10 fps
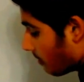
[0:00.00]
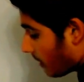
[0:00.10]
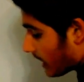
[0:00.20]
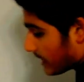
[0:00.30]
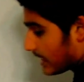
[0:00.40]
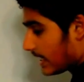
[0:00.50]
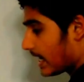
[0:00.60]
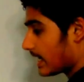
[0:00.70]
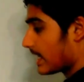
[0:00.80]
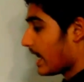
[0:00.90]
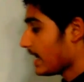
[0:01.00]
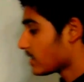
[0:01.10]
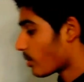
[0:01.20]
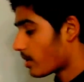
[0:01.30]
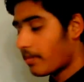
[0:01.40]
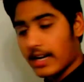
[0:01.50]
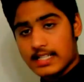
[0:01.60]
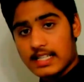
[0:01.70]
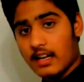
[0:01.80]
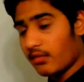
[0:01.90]
Because to get k squared by
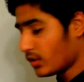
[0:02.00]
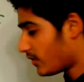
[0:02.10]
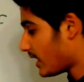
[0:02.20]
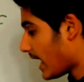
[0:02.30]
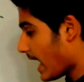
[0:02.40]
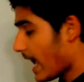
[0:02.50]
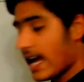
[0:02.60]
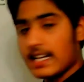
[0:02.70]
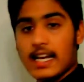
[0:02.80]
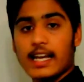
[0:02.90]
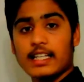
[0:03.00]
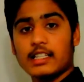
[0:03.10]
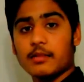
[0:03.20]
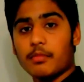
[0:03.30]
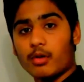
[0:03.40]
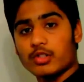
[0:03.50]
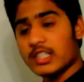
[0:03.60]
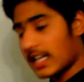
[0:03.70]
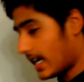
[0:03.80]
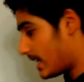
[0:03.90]
itself, we have to add 80 to both
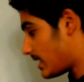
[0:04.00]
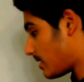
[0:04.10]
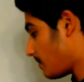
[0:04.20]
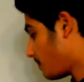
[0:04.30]
sides.